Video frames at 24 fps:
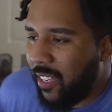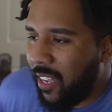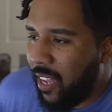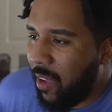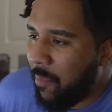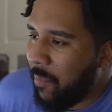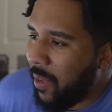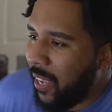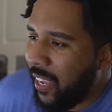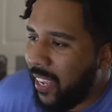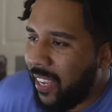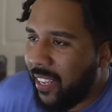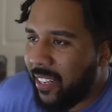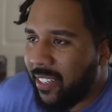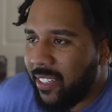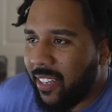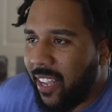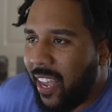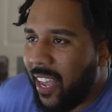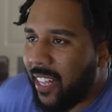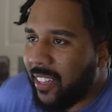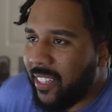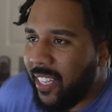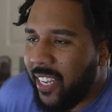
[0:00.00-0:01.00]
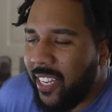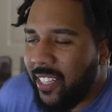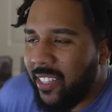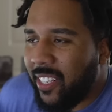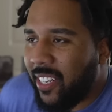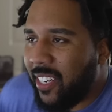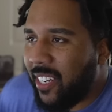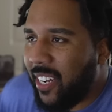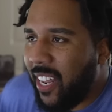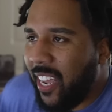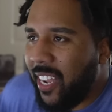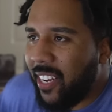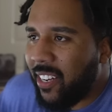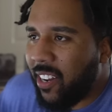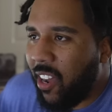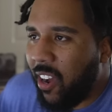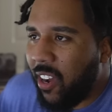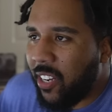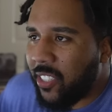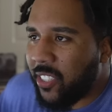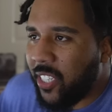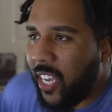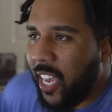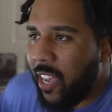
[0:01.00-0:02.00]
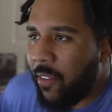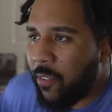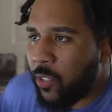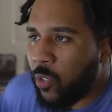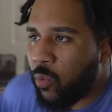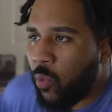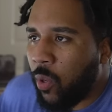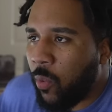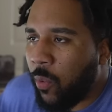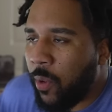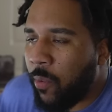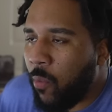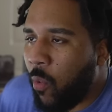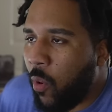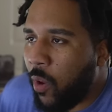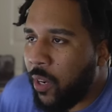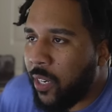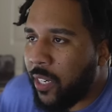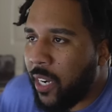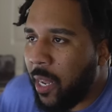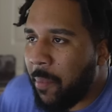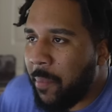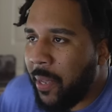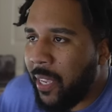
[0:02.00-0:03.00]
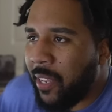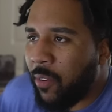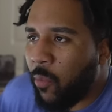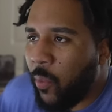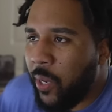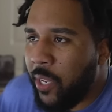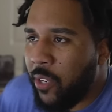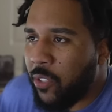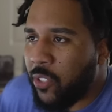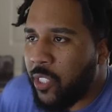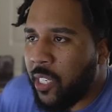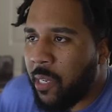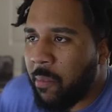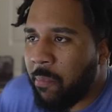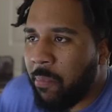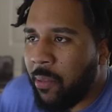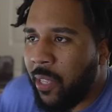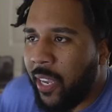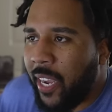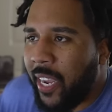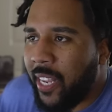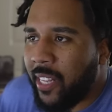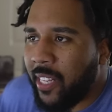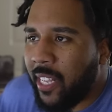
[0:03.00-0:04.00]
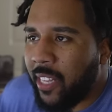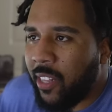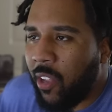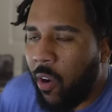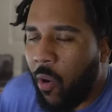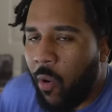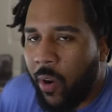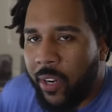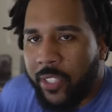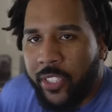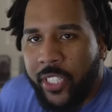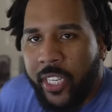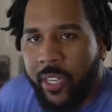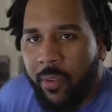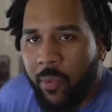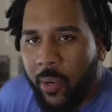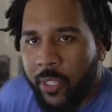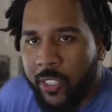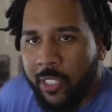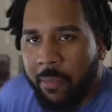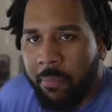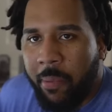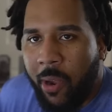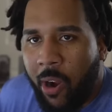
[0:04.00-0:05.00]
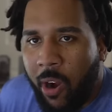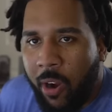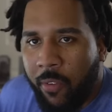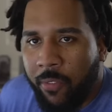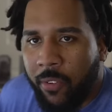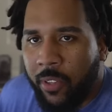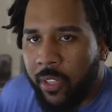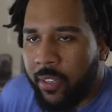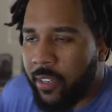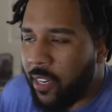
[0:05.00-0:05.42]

I mean, at the end of the day, Dodge gave us what we wanted. I mean, we used to complain that the RT wasn't powerful